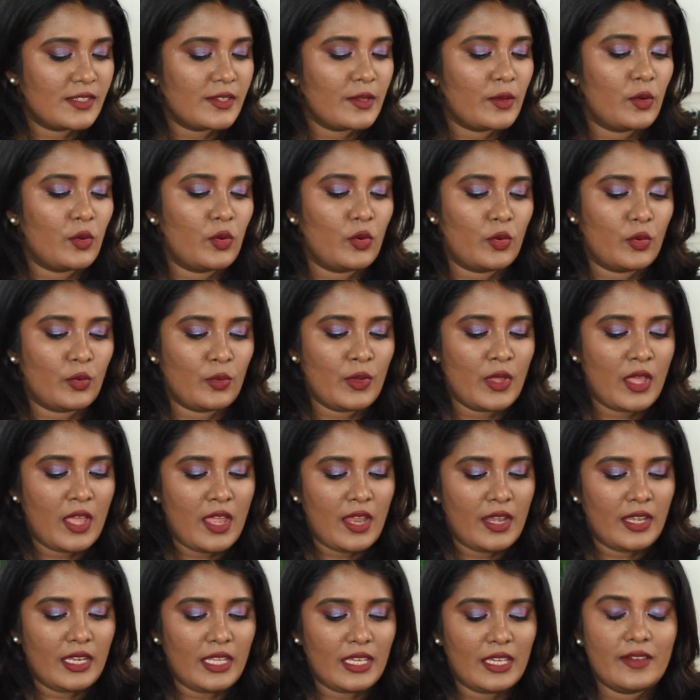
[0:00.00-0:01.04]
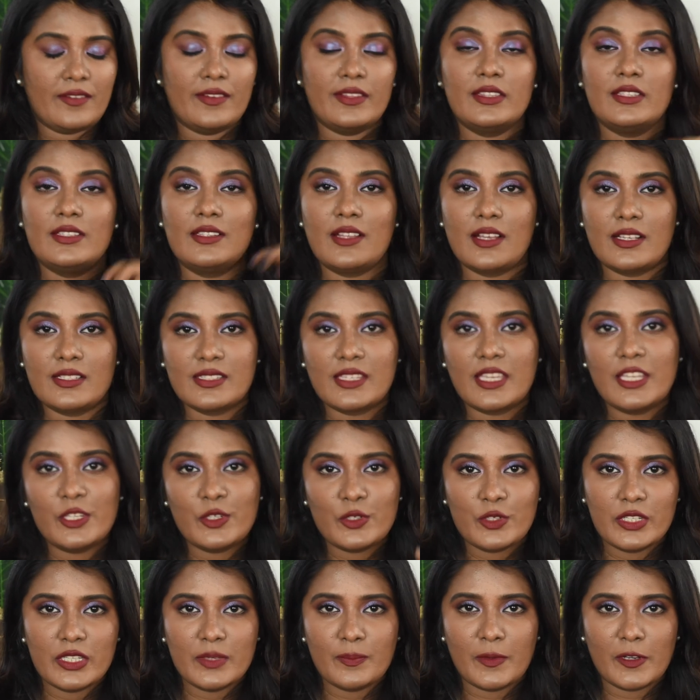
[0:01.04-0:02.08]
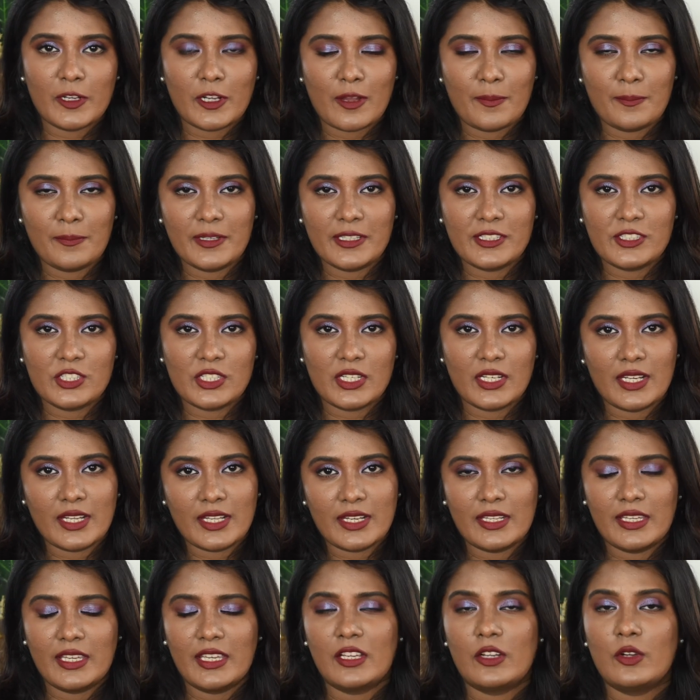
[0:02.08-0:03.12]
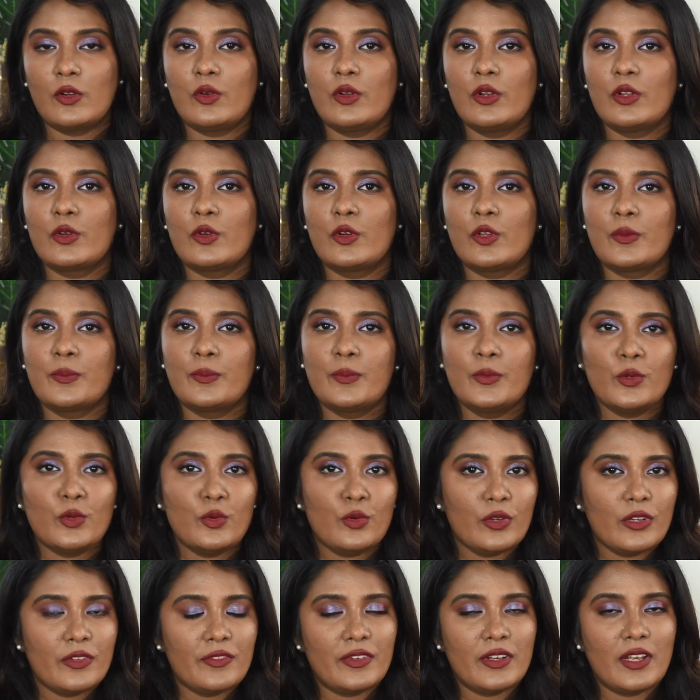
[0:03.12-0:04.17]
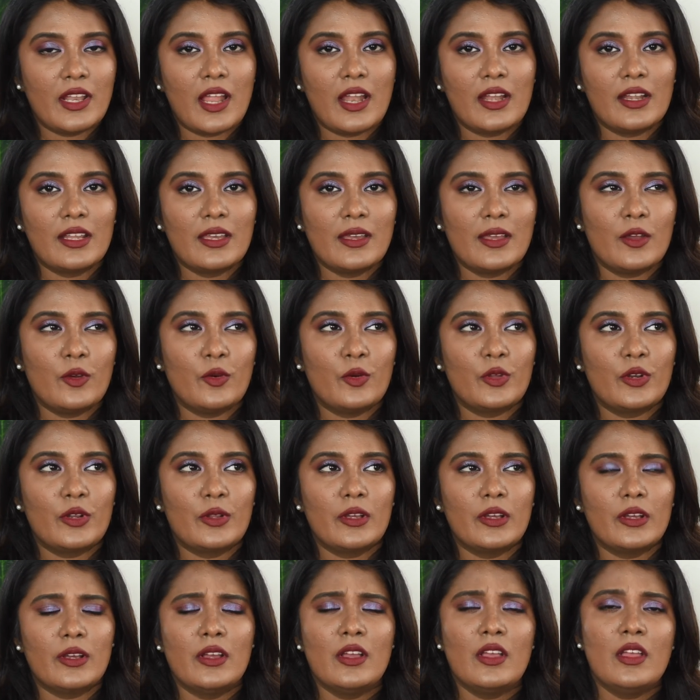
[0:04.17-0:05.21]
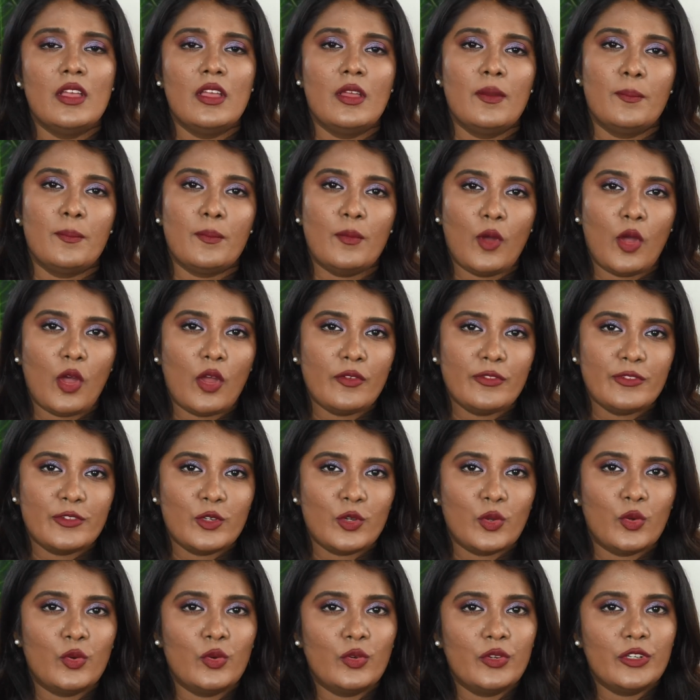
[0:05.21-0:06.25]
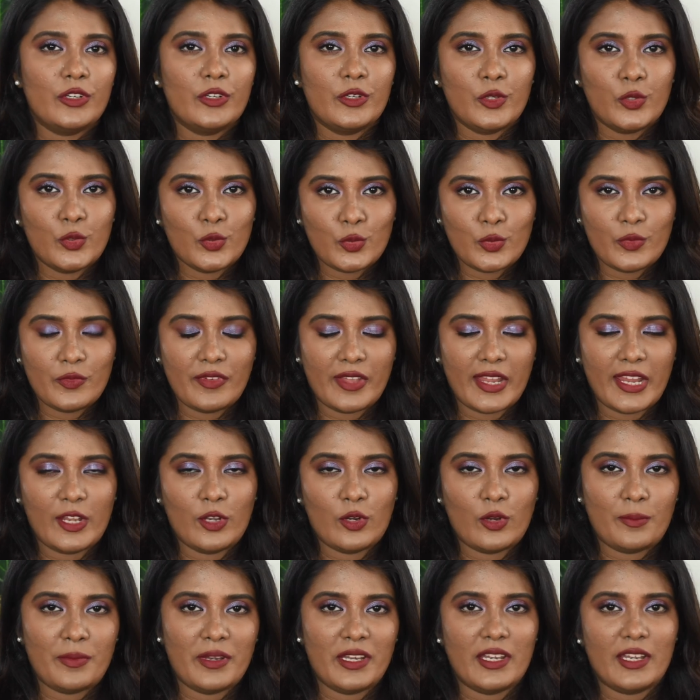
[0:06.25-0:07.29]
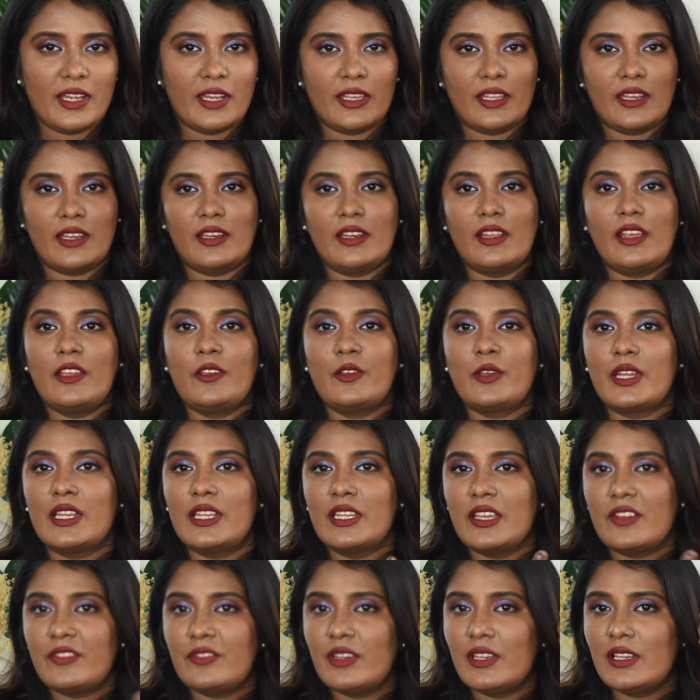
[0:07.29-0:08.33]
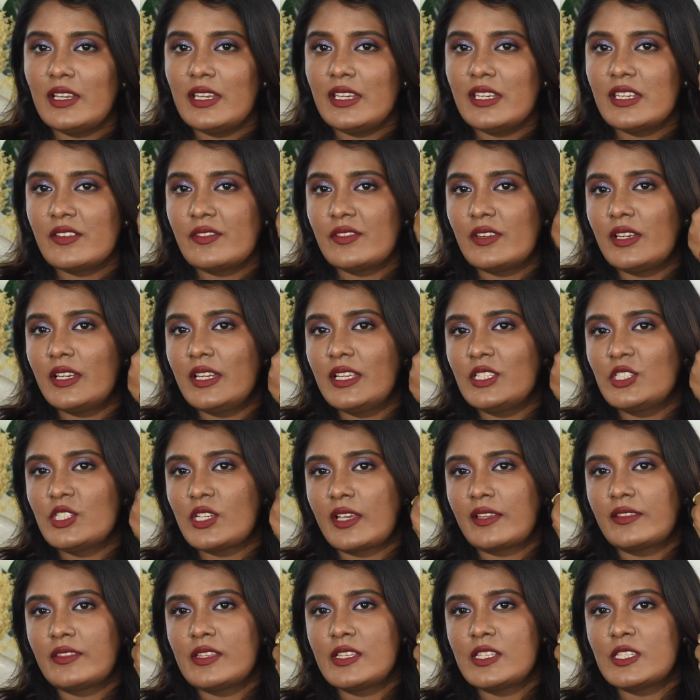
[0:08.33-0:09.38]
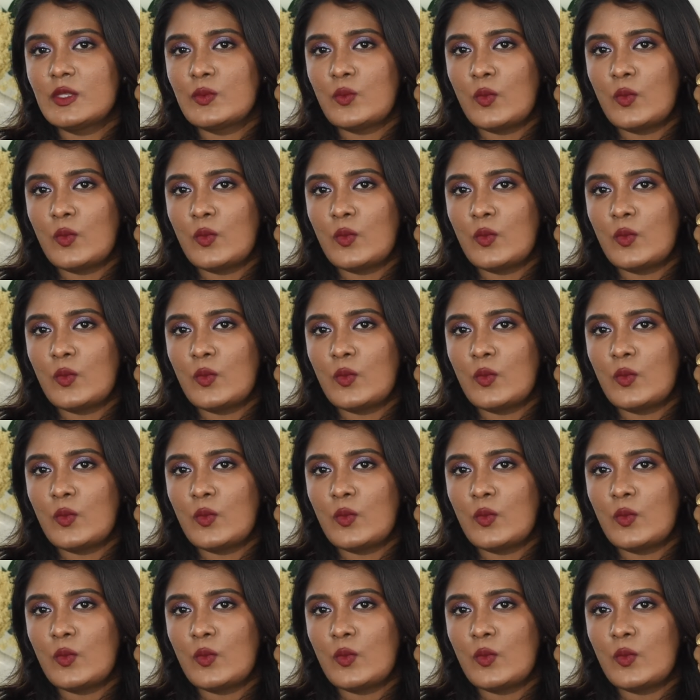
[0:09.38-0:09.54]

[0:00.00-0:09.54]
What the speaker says: So, neenga vandu dusky to deeper complexion la irkeenga, ungalku oru beautiful ana oru mauve toned nude vein appdi nenikringa, you can definitely check this